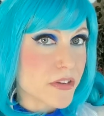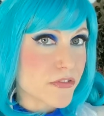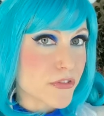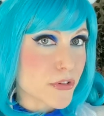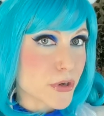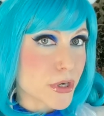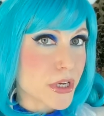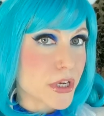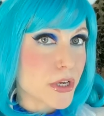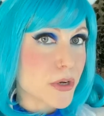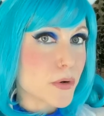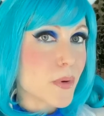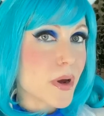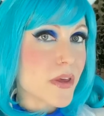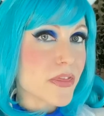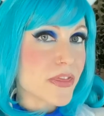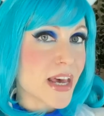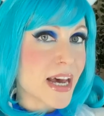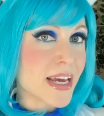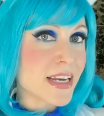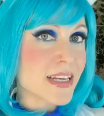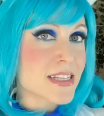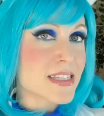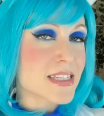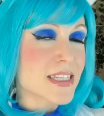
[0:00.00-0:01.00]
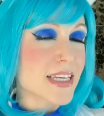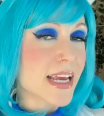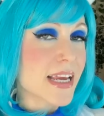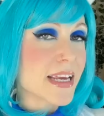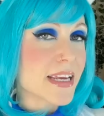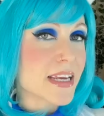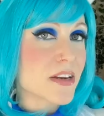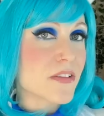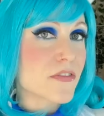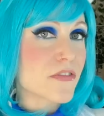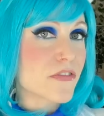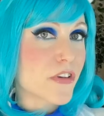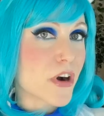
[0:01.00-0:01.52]
for you. That is
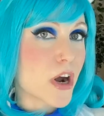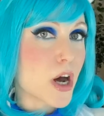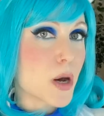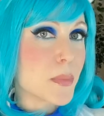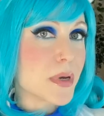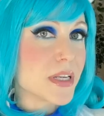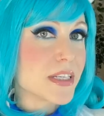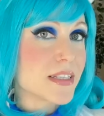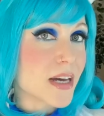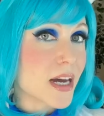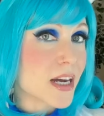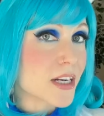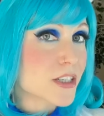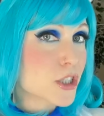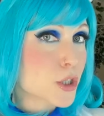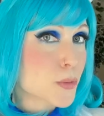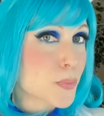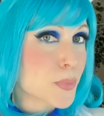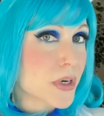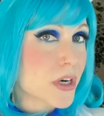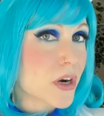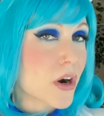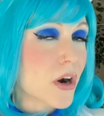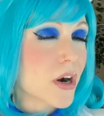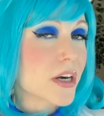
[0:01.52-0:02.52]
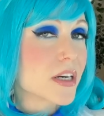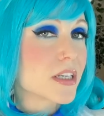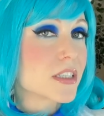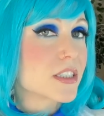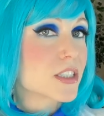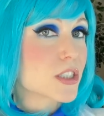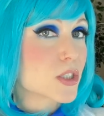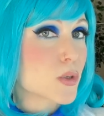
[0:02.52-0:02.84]
taken from Dr. Pickart's